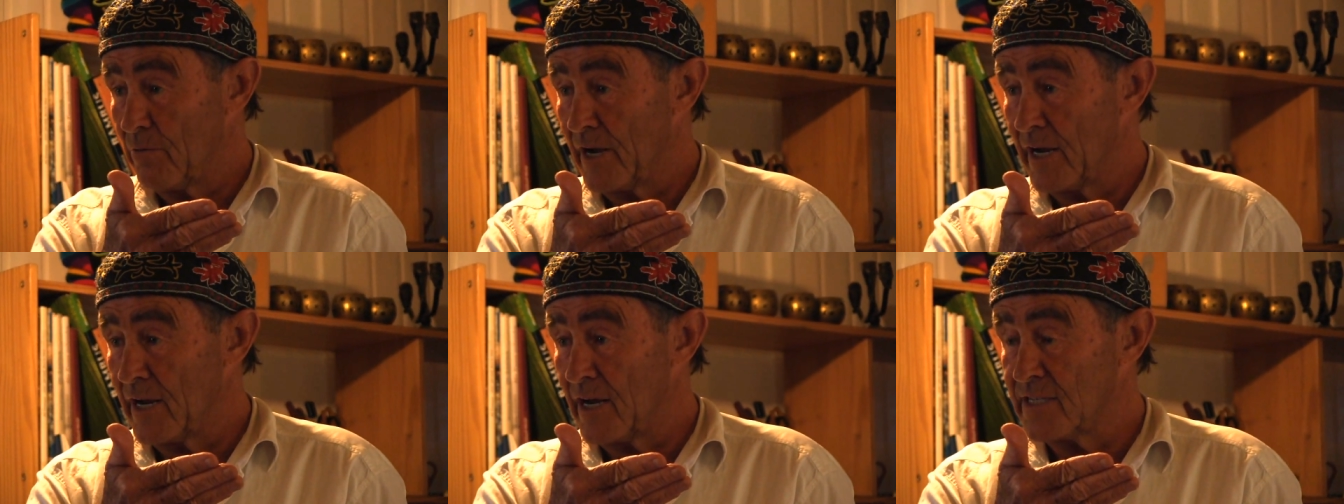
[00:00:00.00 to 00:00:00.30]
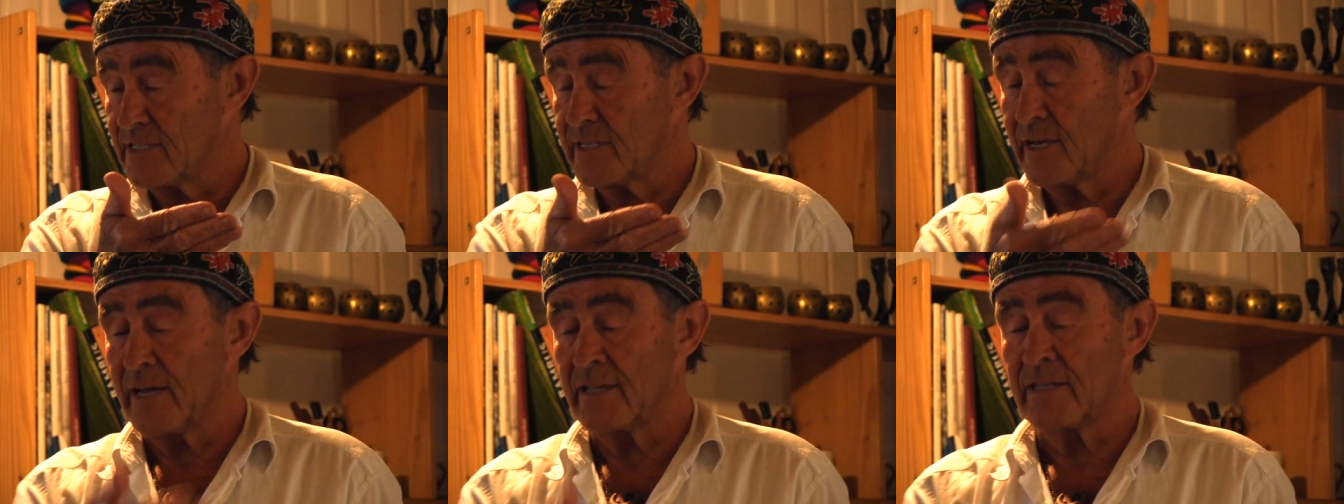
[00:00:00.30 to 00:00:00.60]
when I
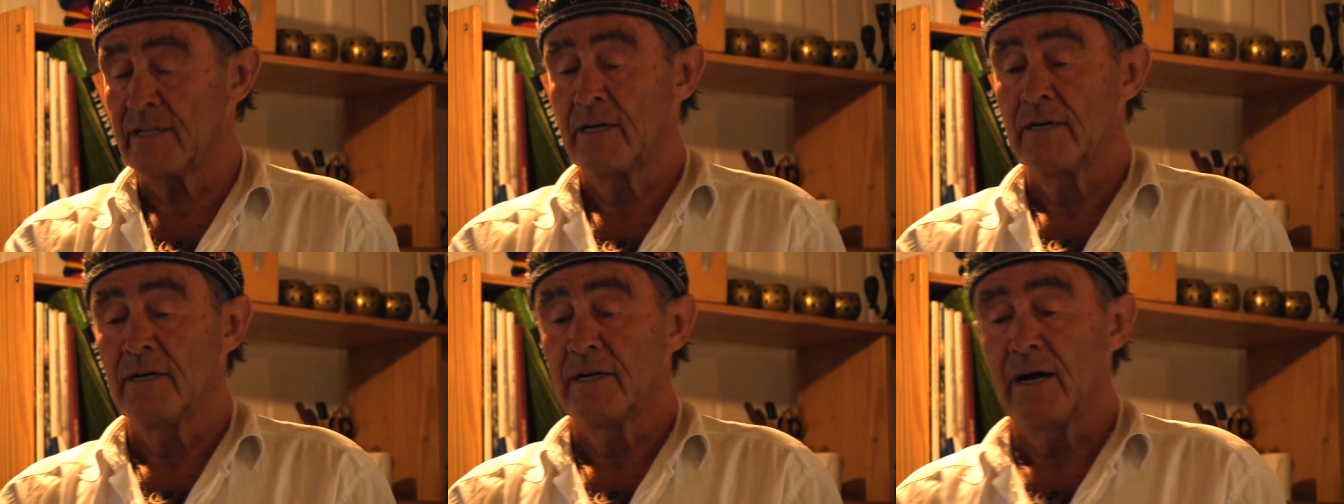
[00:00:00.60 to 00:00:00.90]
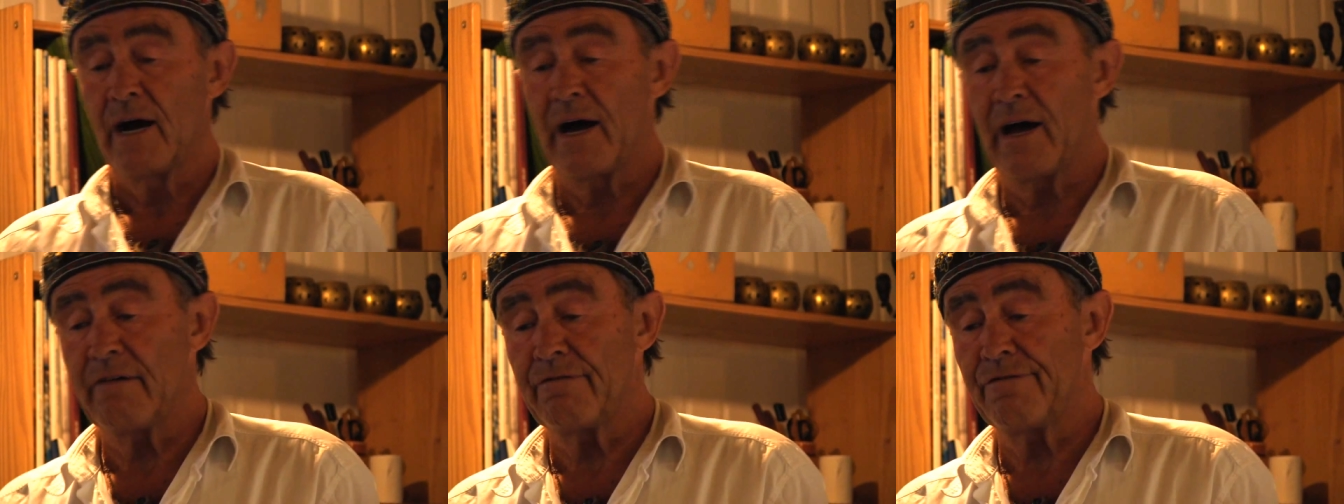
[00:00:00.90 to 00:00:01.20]
said
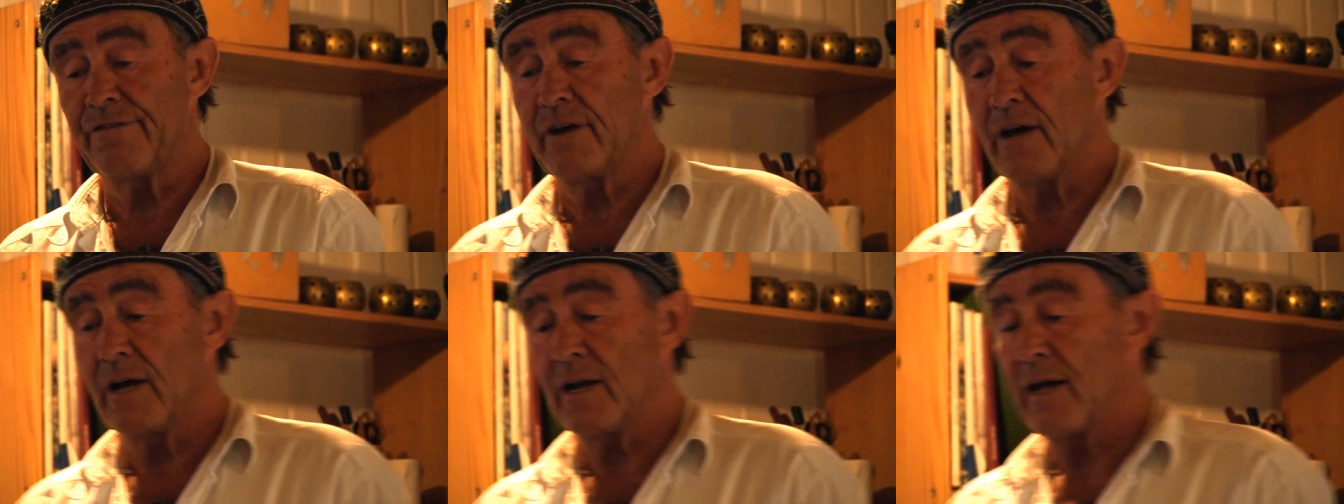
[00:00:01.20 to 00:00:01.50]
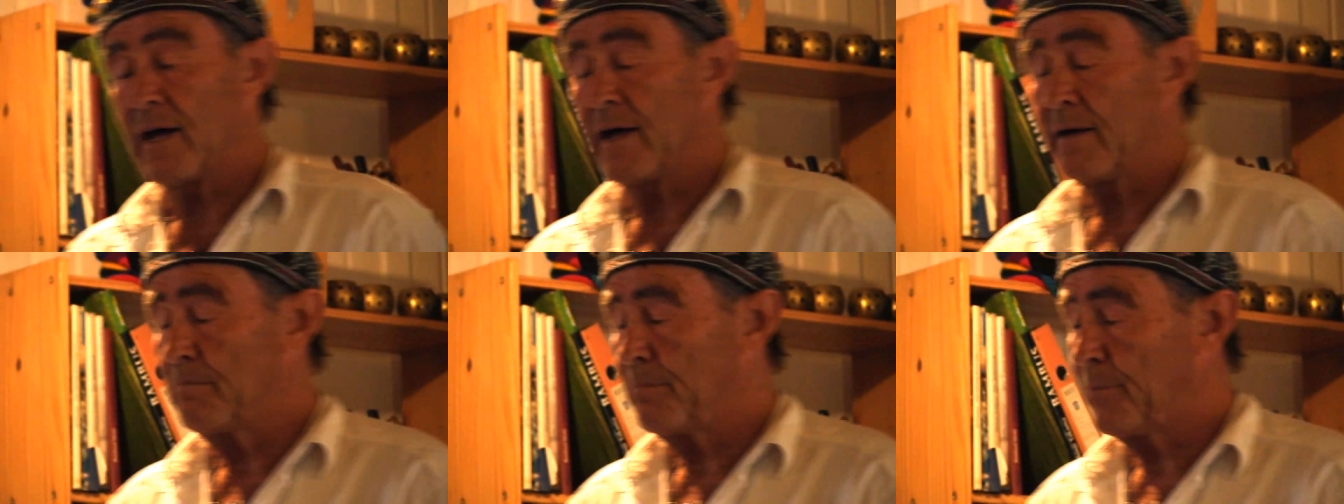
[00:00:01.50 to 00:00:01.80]
I feel
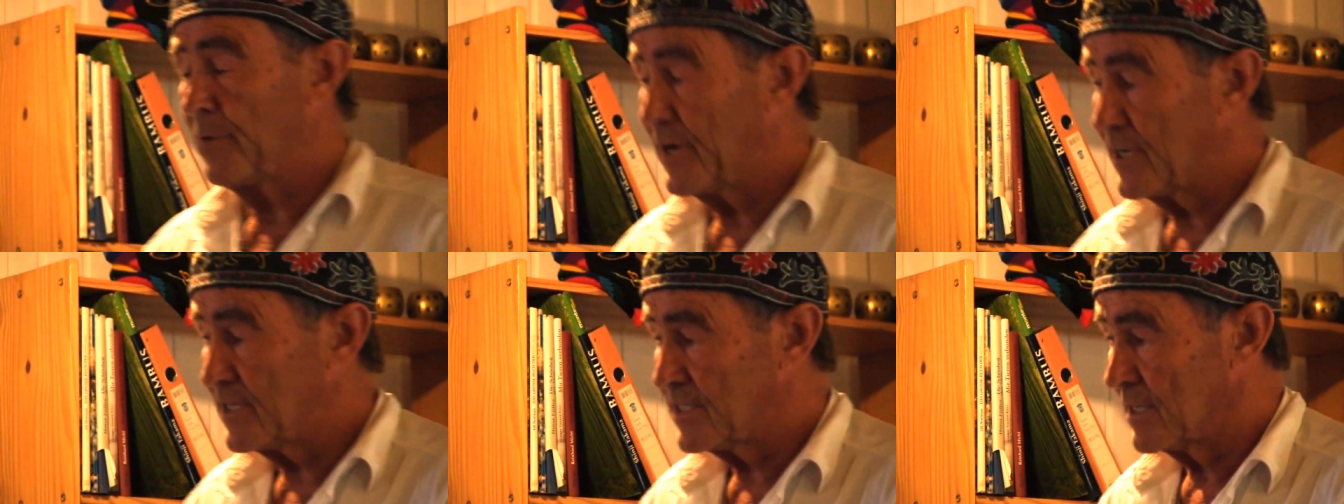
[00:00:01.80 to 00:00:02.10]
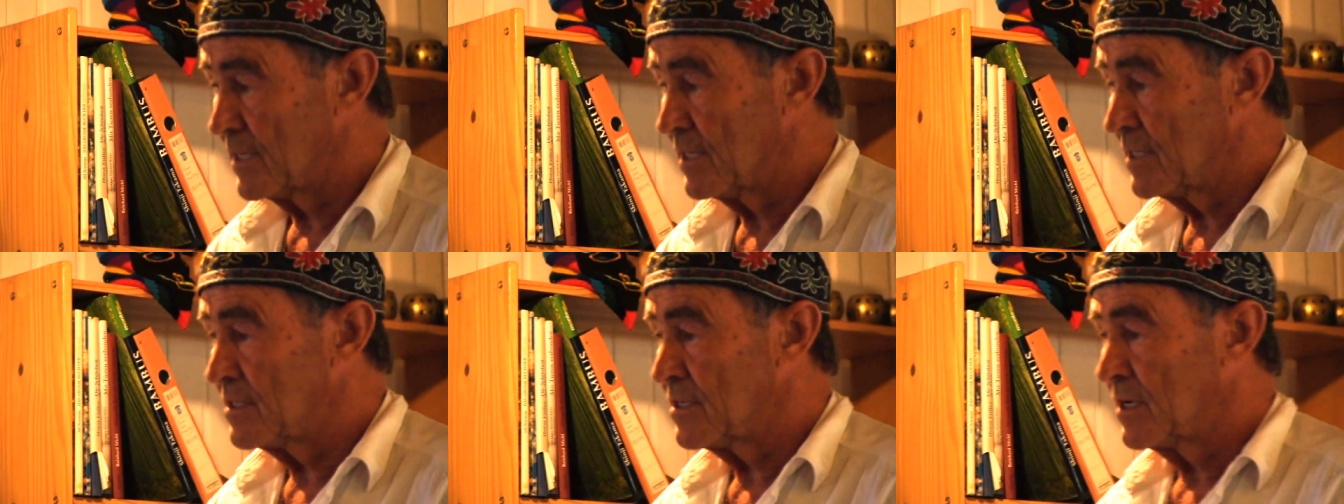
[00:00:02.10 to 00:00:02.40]

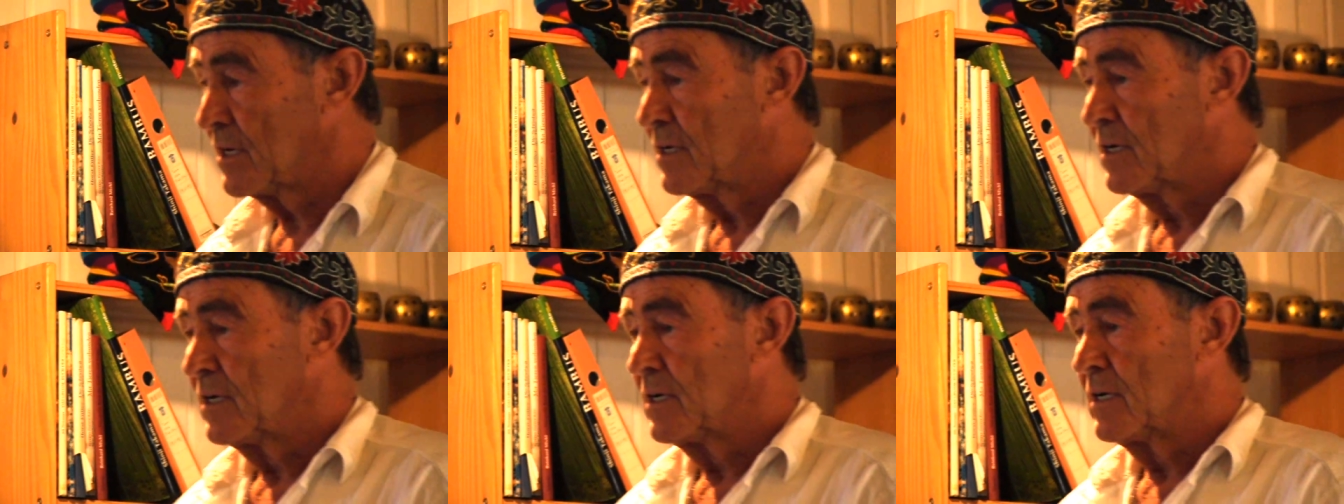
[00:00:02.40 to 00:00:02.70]
imprisoned